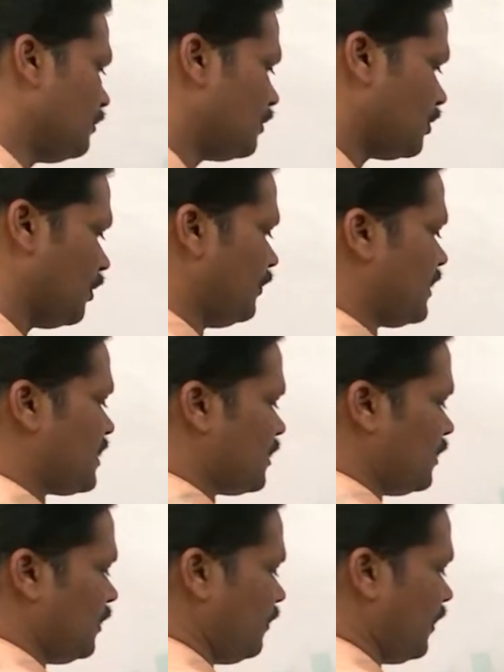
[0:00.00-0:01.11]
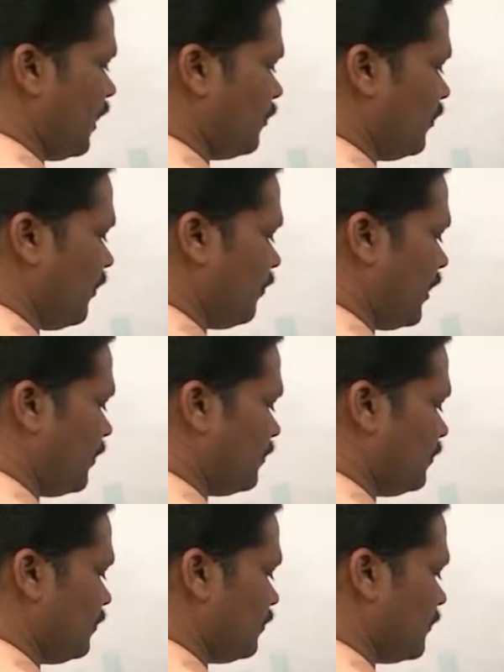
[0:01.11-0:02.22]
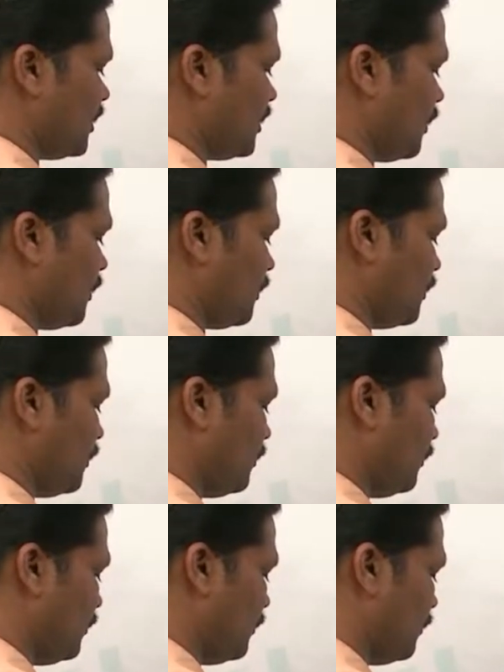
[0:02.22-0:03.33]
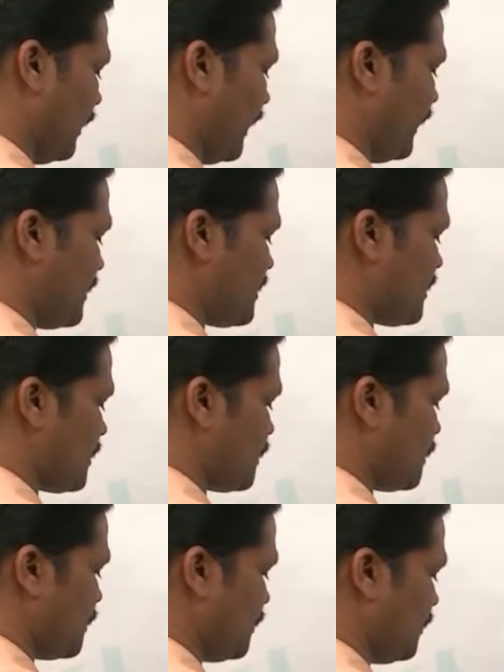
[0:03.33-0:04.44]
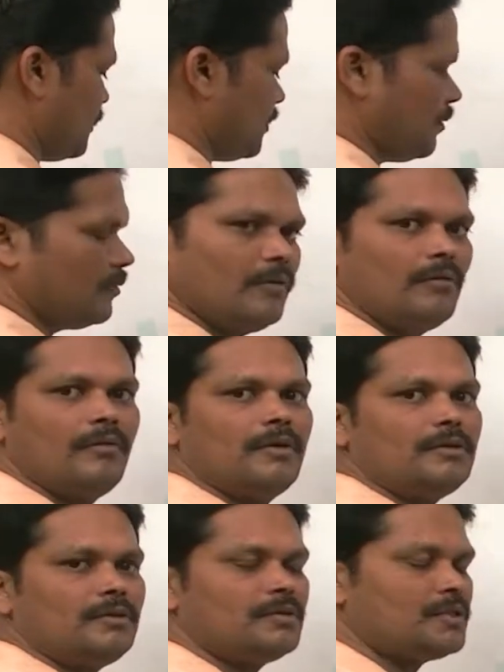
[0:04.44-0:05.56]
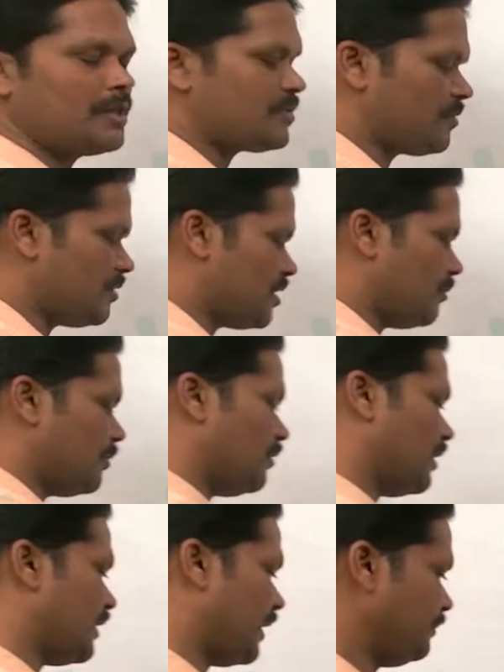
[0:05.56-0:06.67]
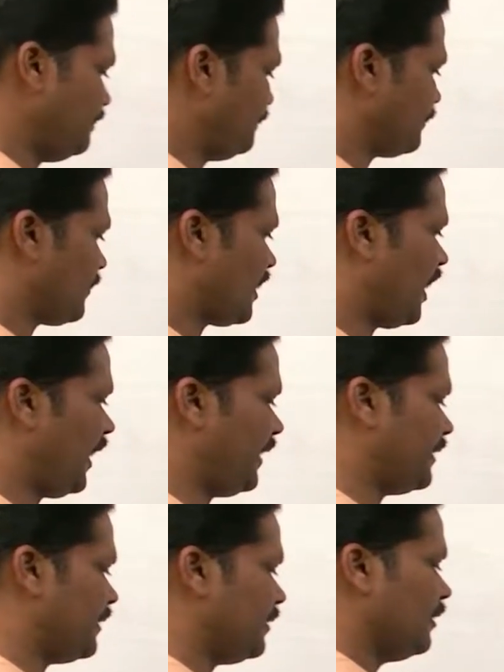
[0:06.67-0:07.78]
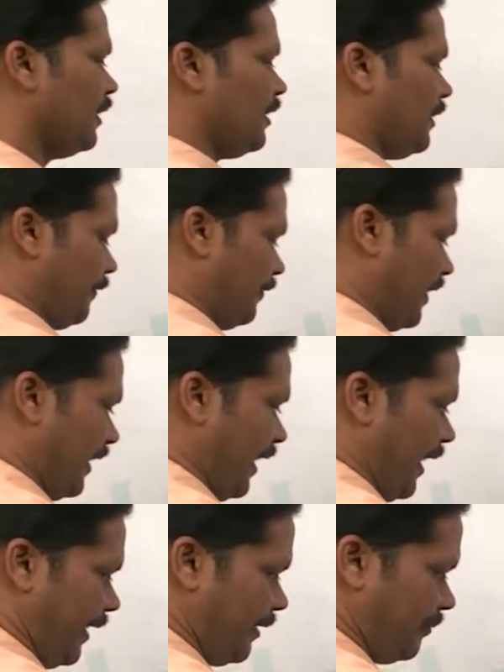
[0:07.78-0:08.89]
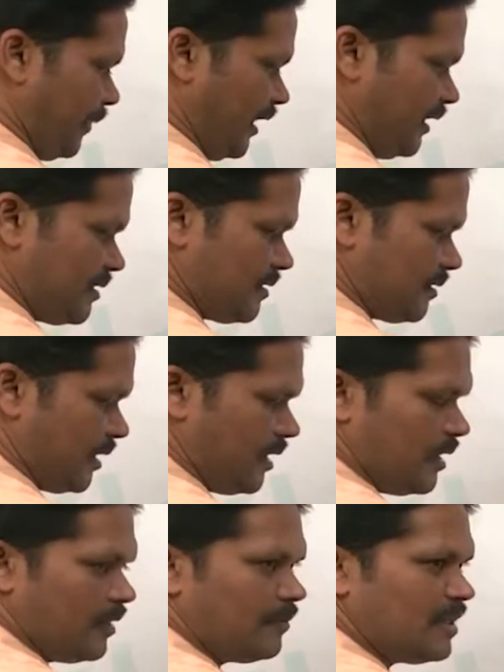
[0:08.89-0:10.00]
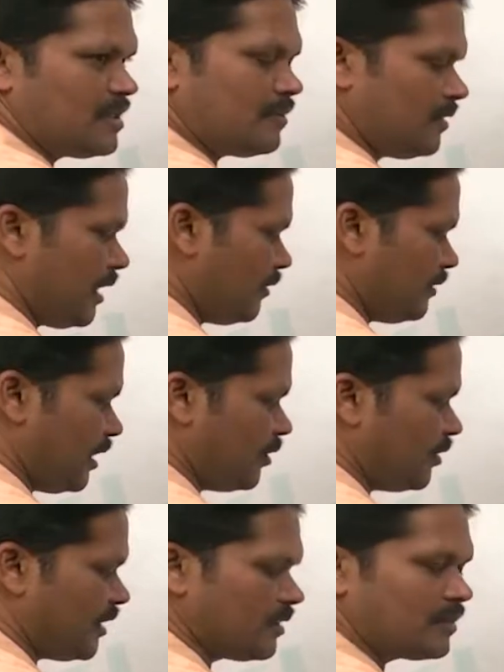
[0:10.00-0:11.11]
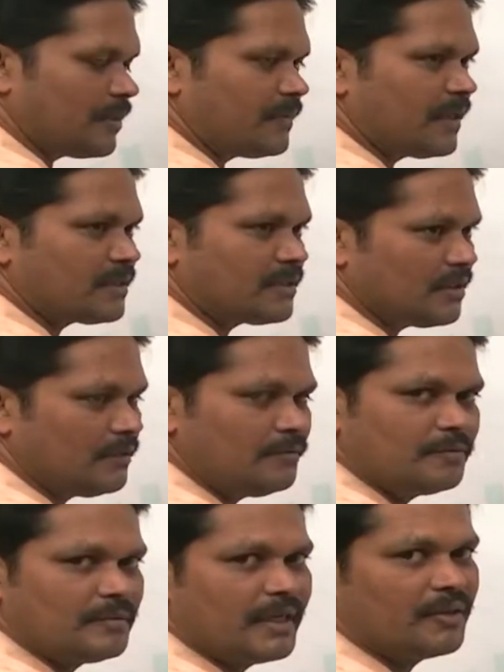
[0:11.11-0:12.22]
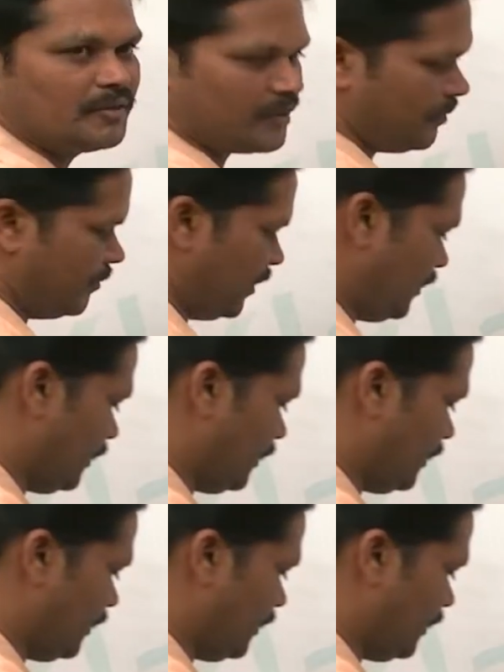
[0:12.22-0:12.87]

So first we are moving from 0 to minus 2. 2 steps we jumped one time. And we are adding minus 3 means we are doing subtraction of negative number.